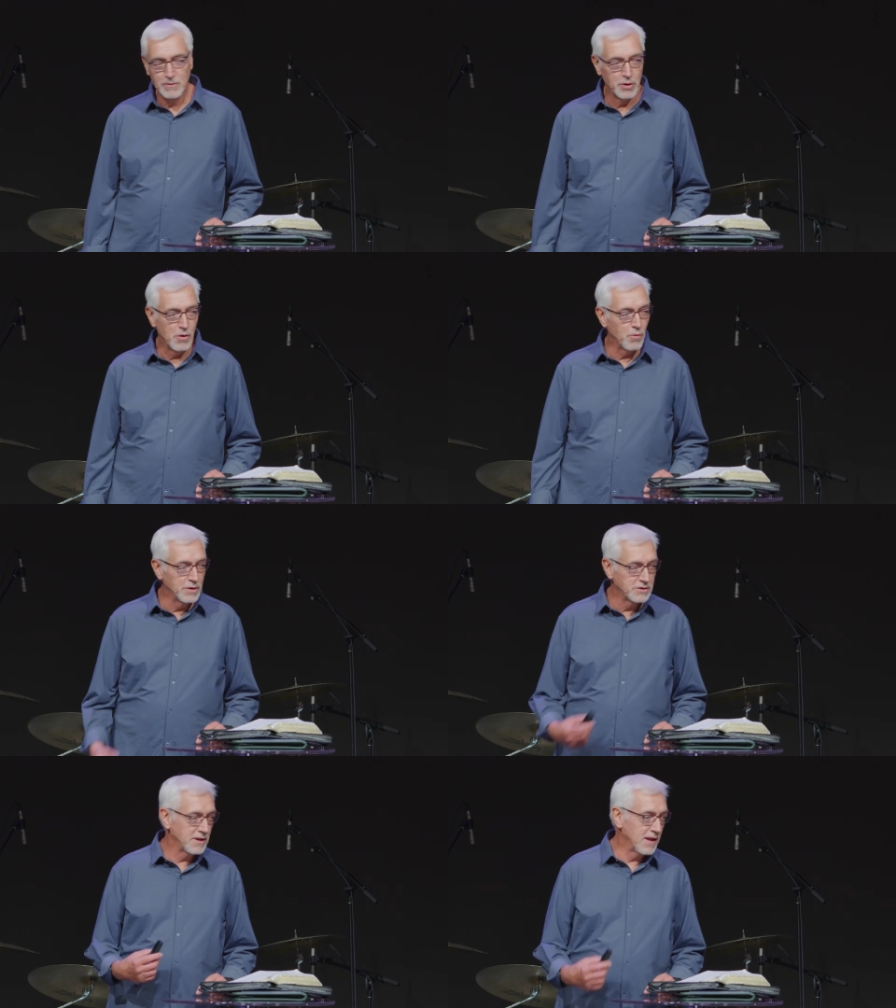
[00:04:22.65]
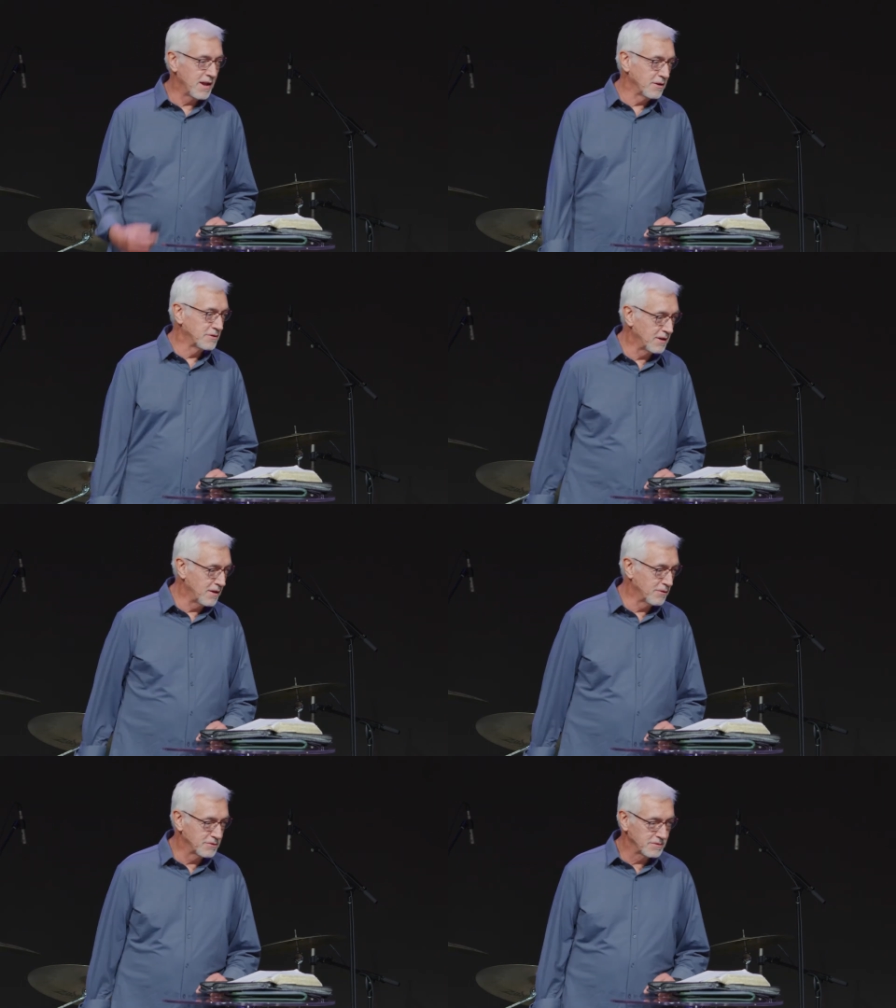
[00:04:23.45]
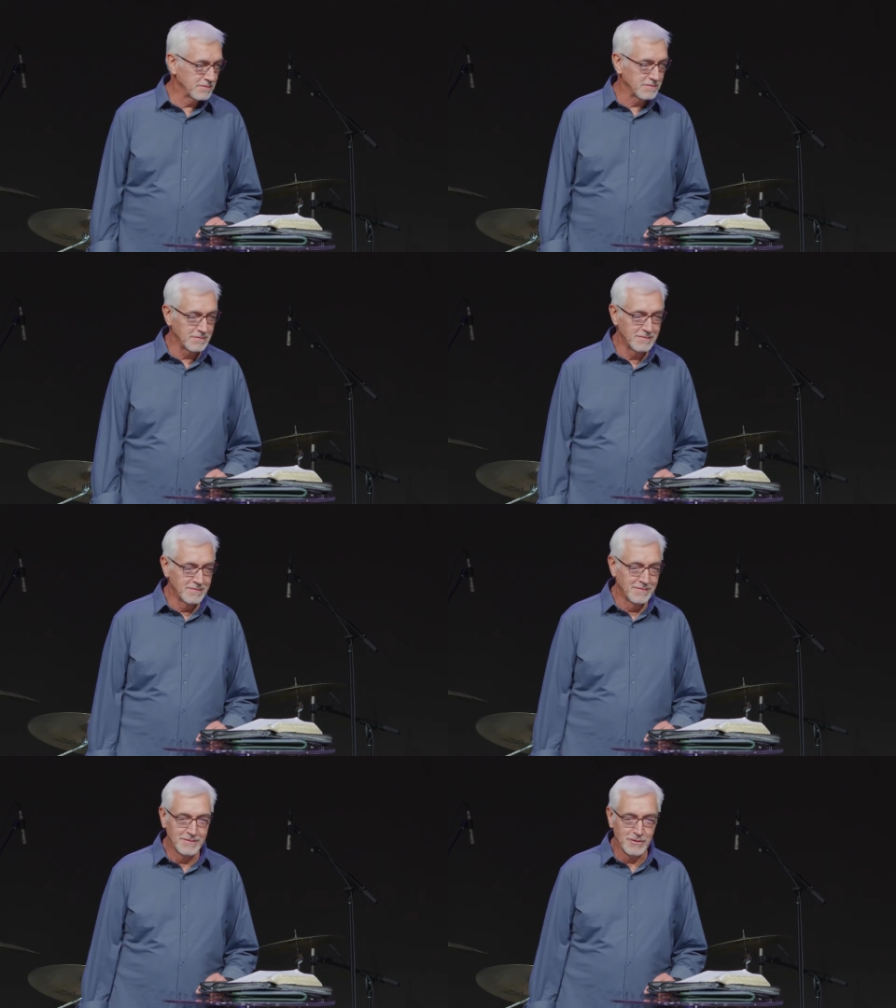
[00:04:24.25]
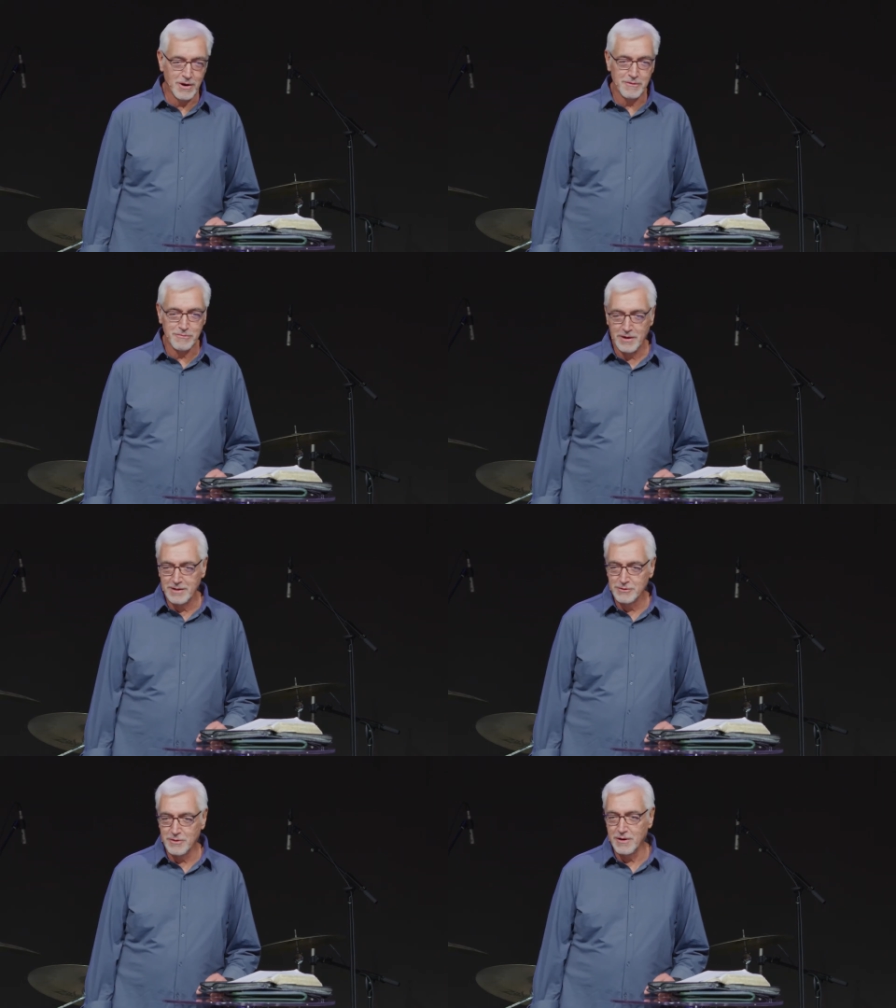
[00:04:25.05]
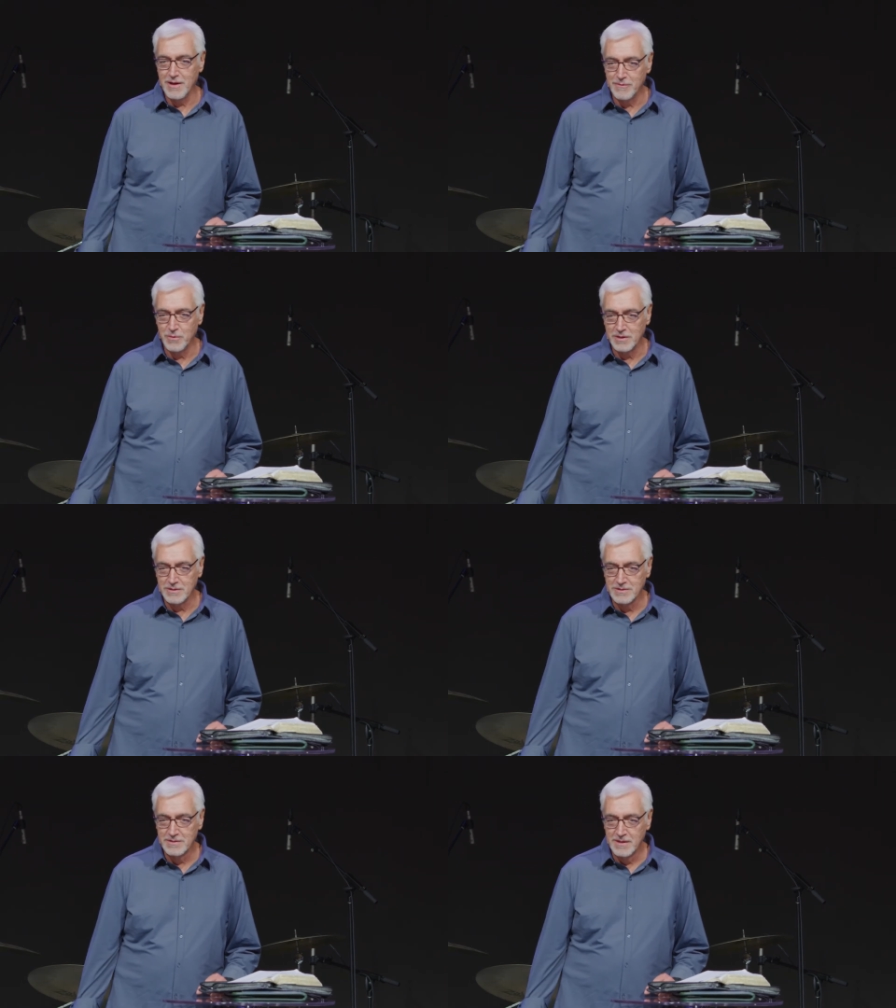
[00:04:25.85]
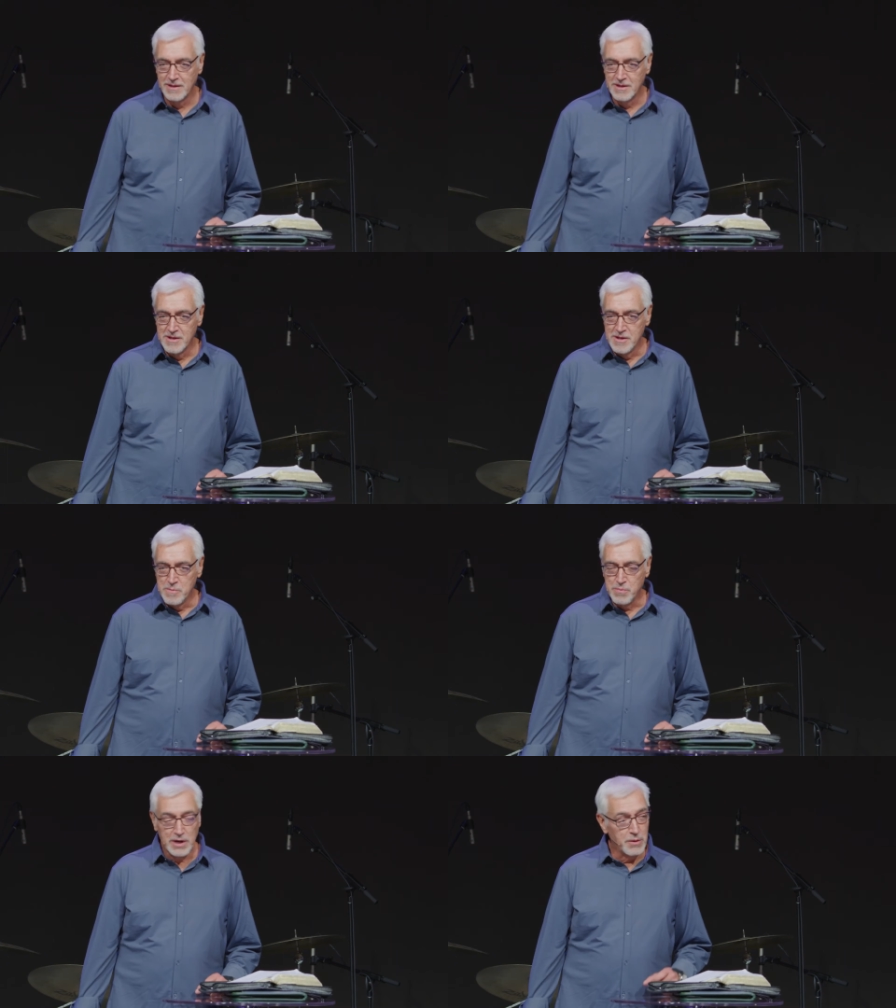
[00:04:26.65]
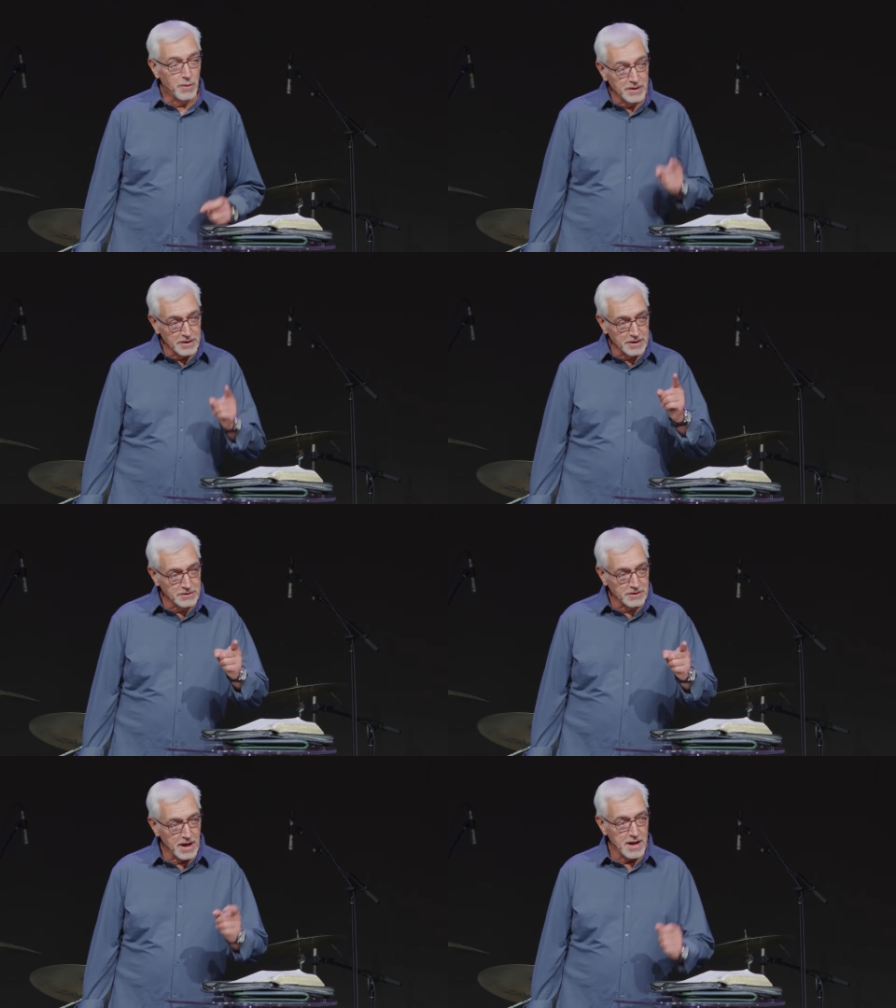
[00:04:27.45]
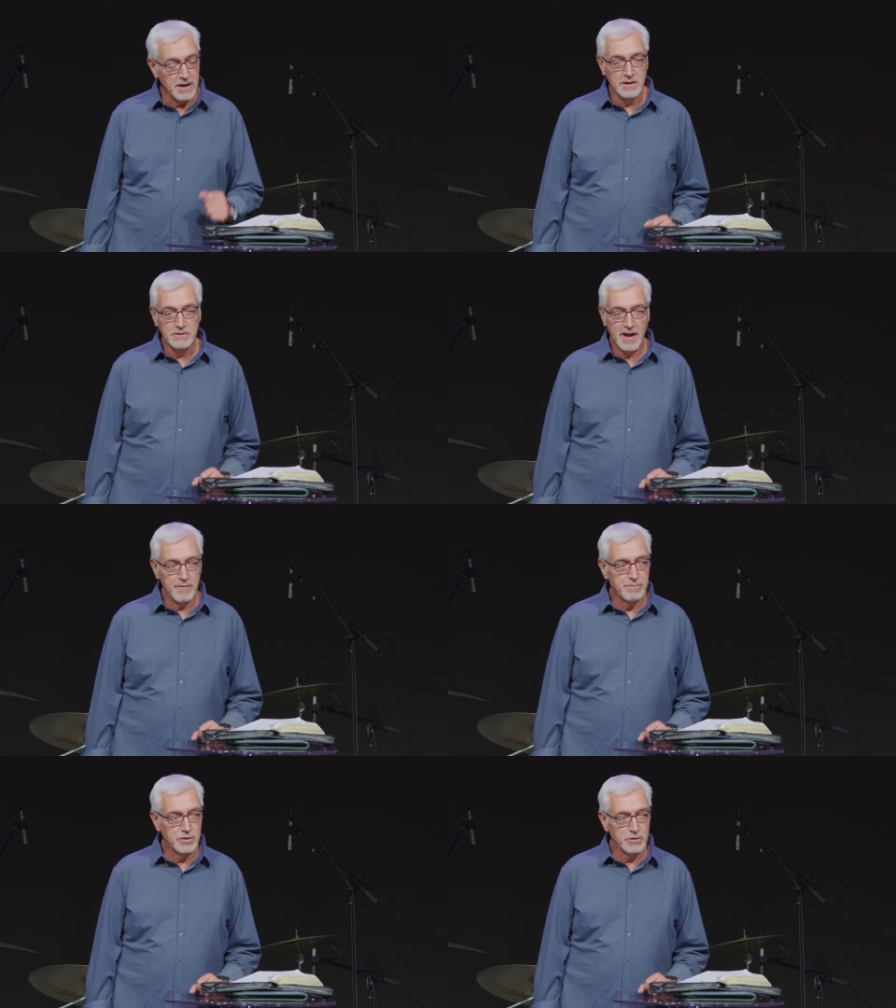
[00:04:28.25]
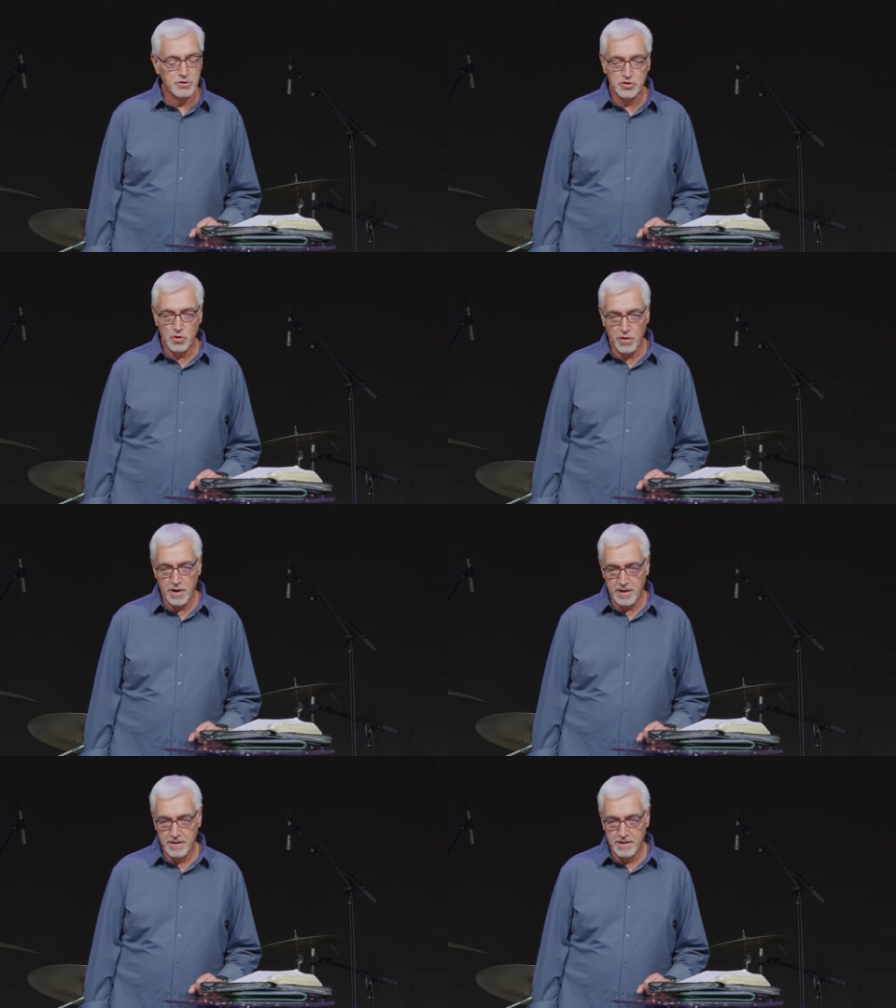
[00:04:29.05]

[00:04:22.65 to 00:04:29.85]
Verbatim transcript: We don't wish that on ourselves or our friends or our loved ones. But what he's saying is have pure joy